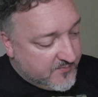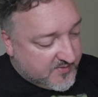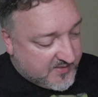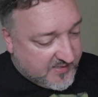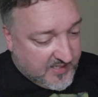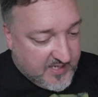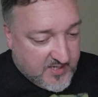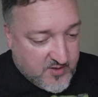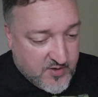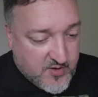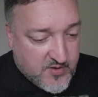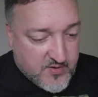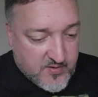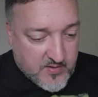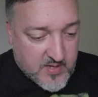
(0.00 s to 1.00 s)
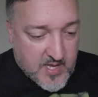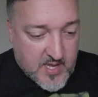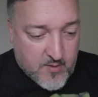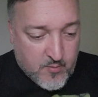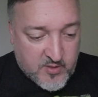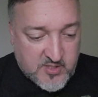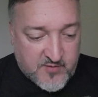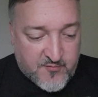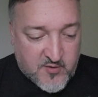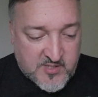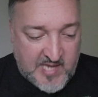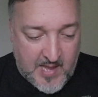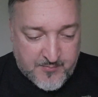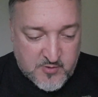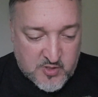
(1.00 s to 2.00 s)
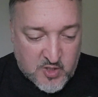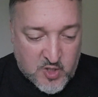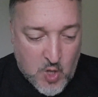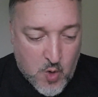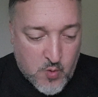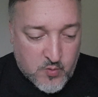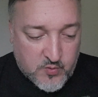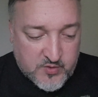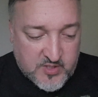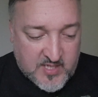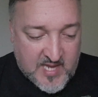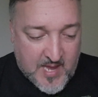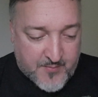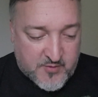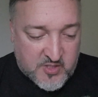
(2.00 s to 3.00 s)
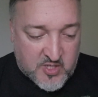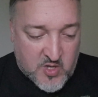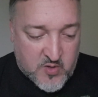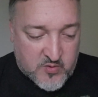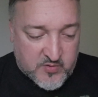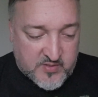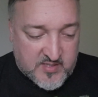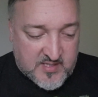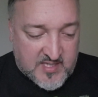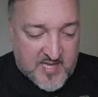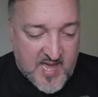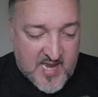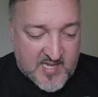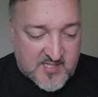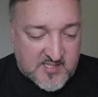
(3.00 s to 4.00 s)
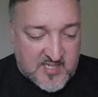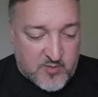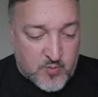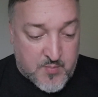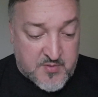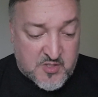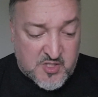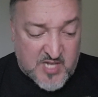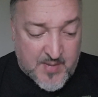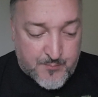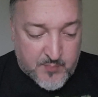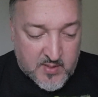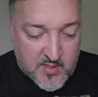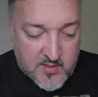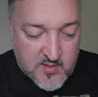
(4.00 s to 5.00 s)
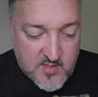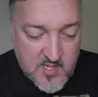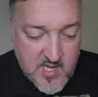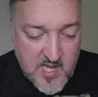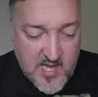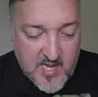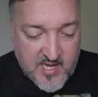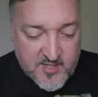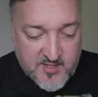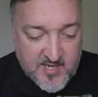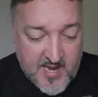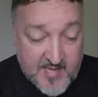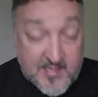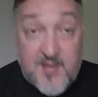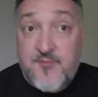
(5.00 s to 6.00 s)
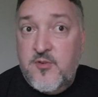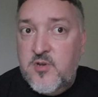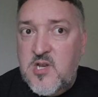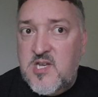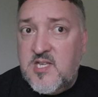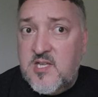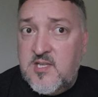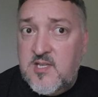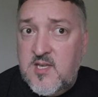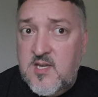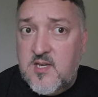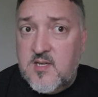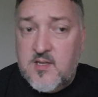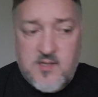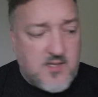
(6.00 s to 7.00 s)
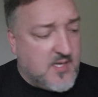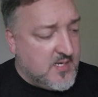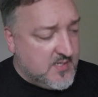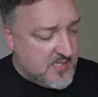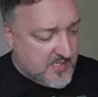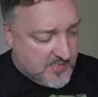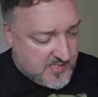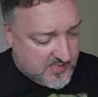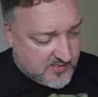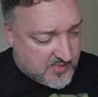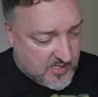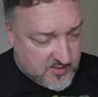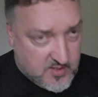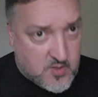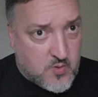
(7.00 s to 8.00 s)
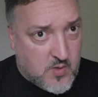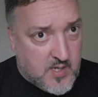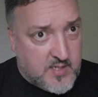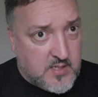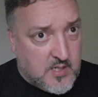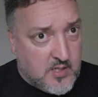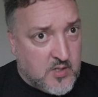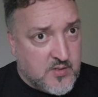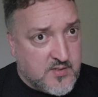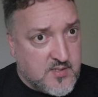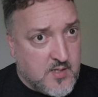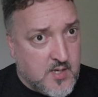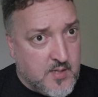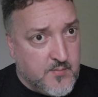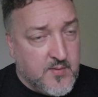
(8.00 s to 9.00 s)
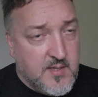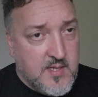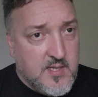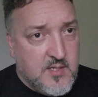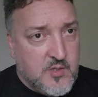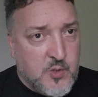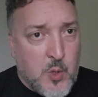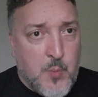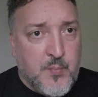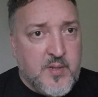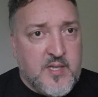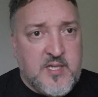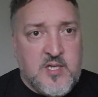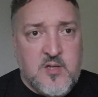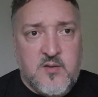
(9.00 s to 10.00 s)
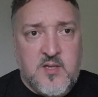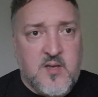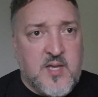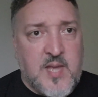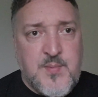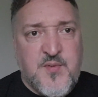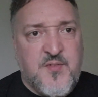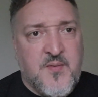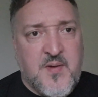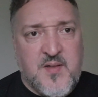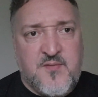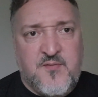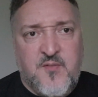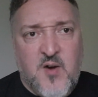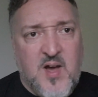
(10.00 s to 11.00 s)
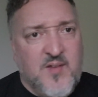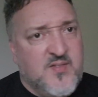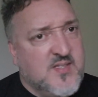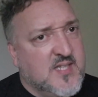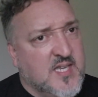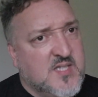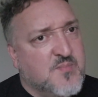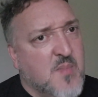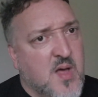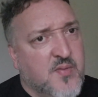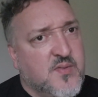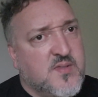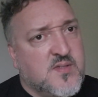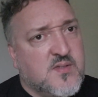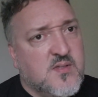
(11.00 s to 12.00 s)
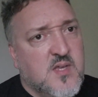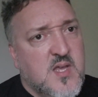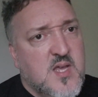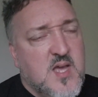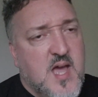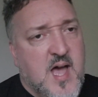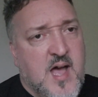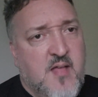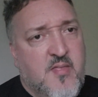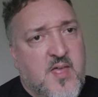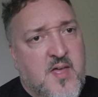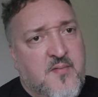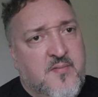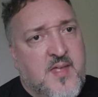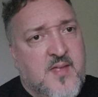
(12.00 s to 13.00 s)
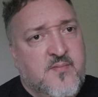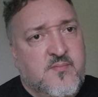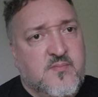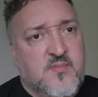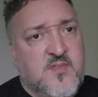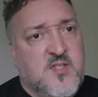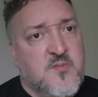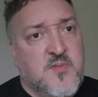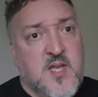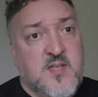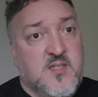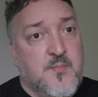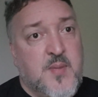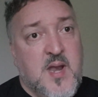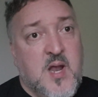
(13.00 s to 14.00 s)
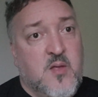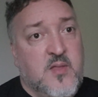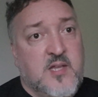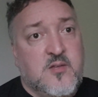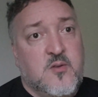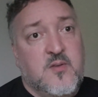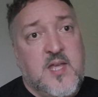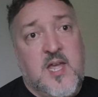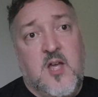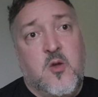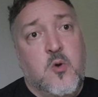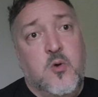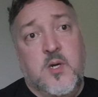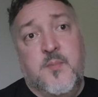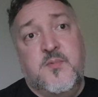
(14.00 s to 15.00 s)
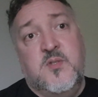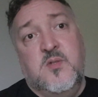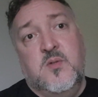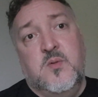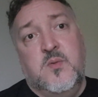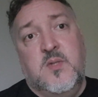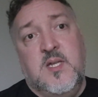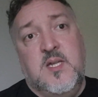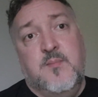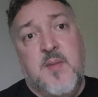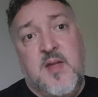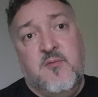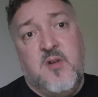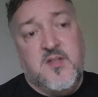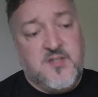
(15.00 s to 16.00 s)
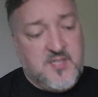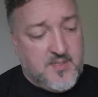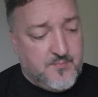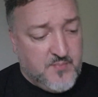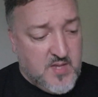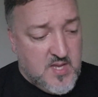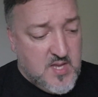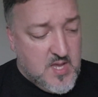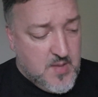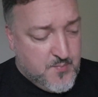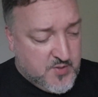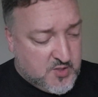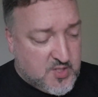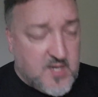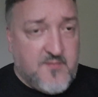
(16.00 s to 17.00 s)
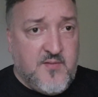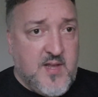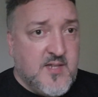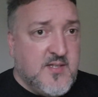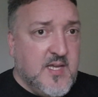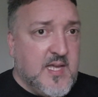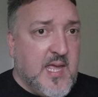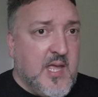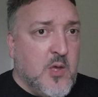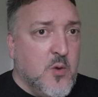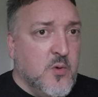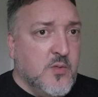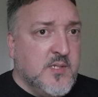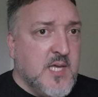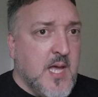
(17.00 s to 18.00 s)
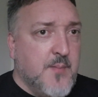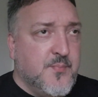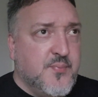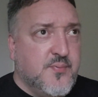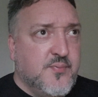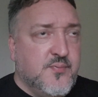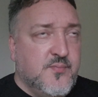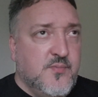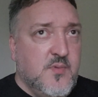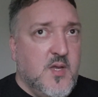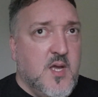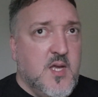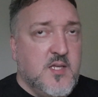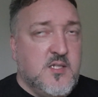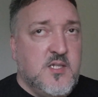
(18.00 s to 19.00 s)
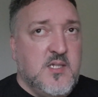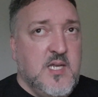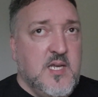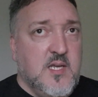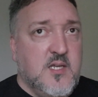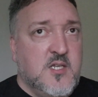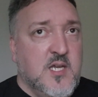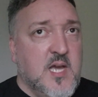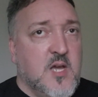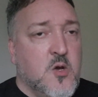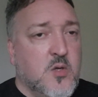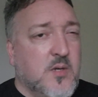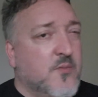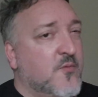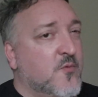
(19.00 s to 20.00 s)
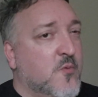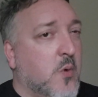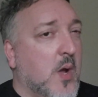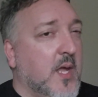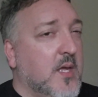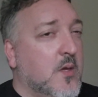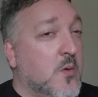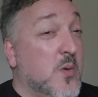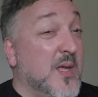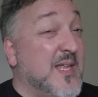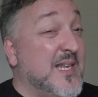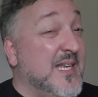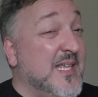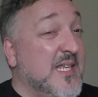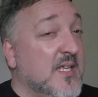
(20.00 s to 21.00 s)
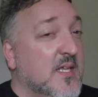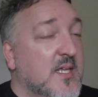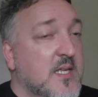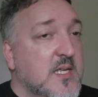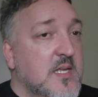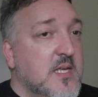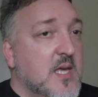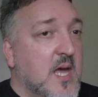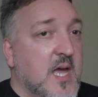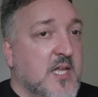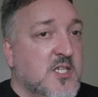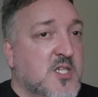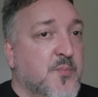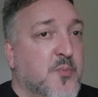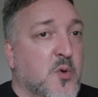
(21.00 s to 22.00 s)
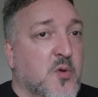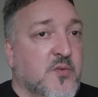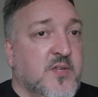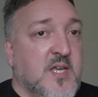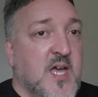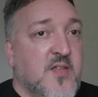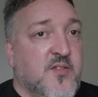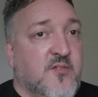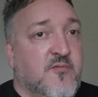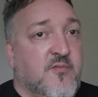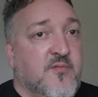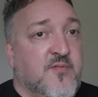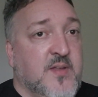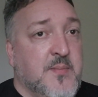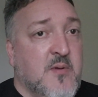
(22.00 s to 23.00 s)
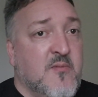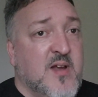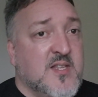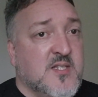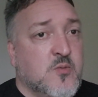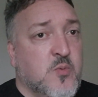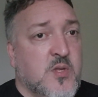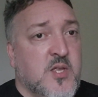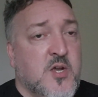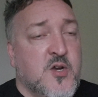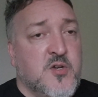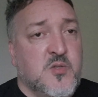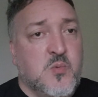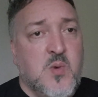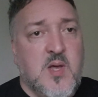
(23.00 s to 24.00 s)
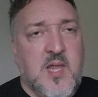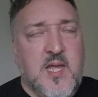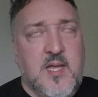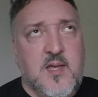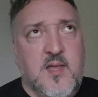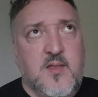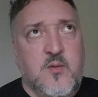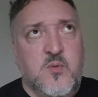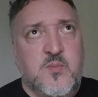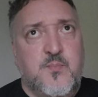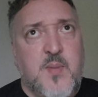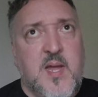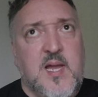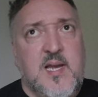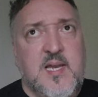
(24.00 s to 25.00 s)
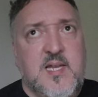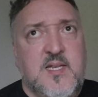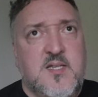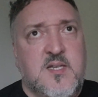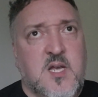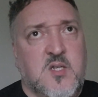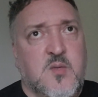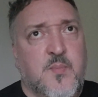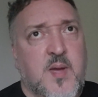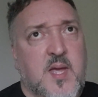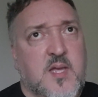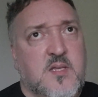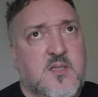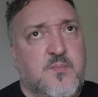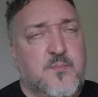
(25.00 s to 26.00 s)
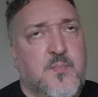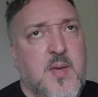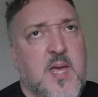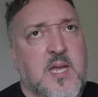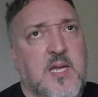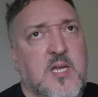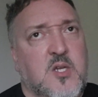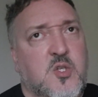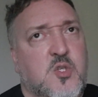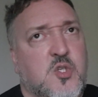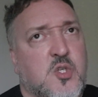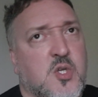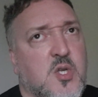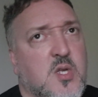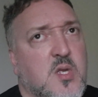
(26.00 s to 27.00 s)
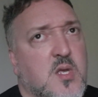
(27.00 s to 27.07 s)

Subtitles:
Seeing her when she first captured the gold. She captured the NXT Women's Champion. And she had that for nearly a year. And that's actually quite a long time. Normally, they'll keep it for about 5-6 months. And then sometimes, depending on how they do, they get called up to the main roster. But Charlotte Flair did get called up. No, she didn't. She got called up quite quickly. And she brought the other female wrestlers with her as well. Like it was Bayley, Sasha Banks, Paige,